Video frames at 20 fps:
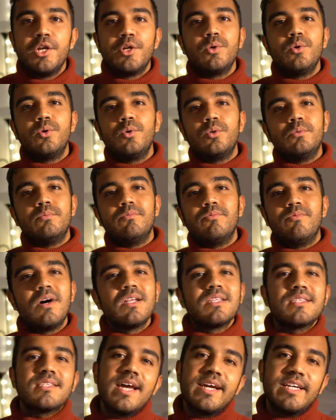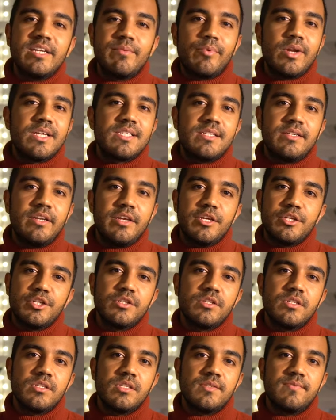to one-sided
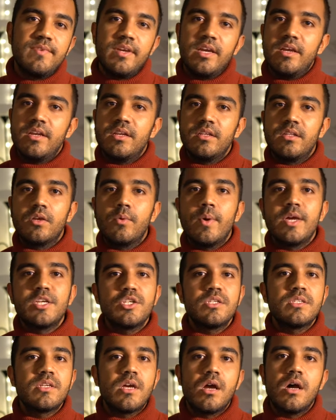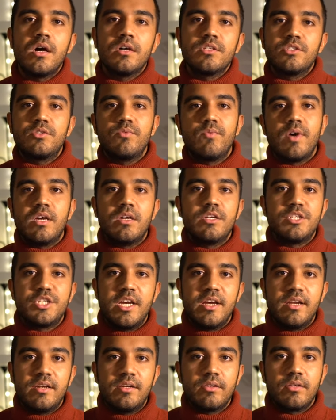presentations where the questions are asked via
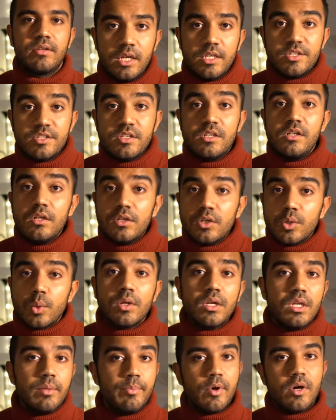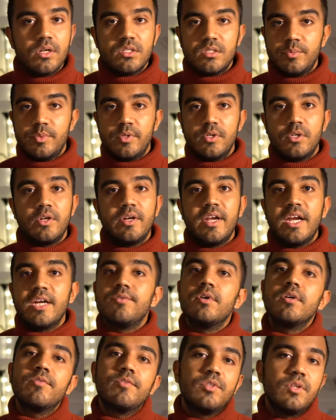chat. It's still totally possible to
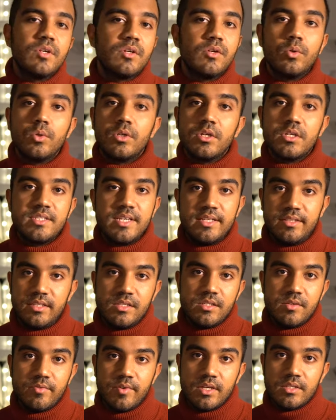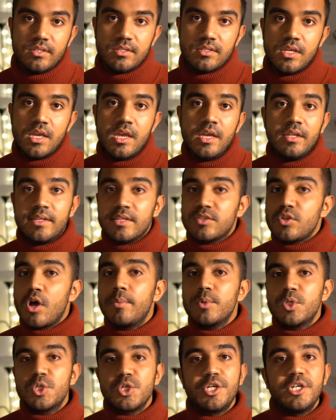network with recruiters at these events. There's
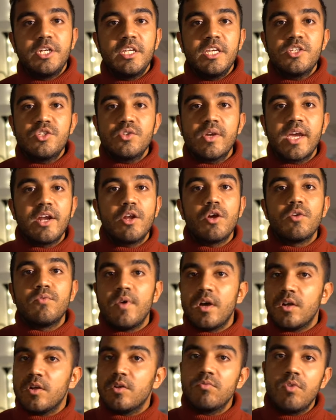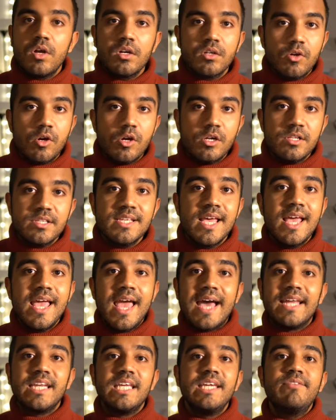opportunities to get on one-on-one calls,
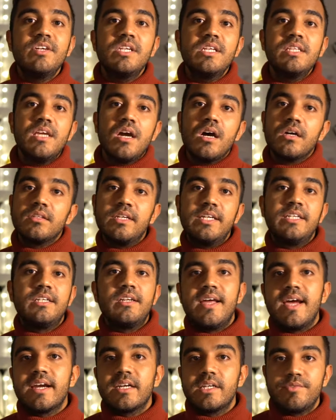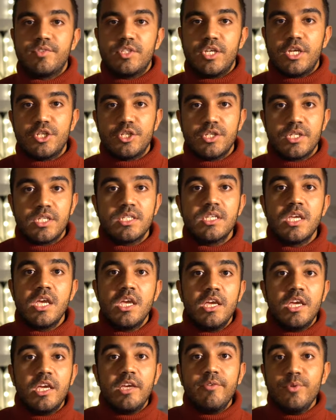and even in the other interactive sessions,
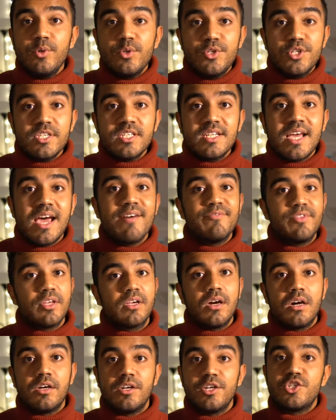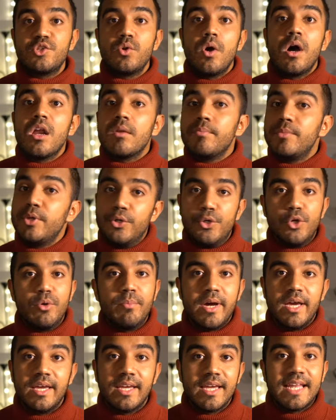if you just have the courage to unmute your
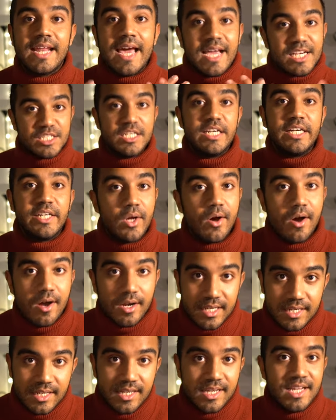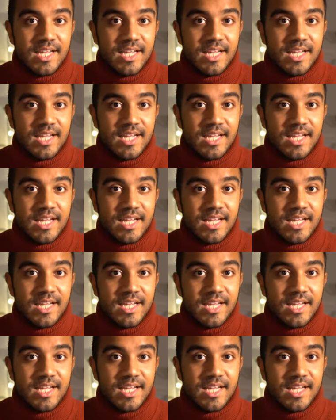mic and actually talk,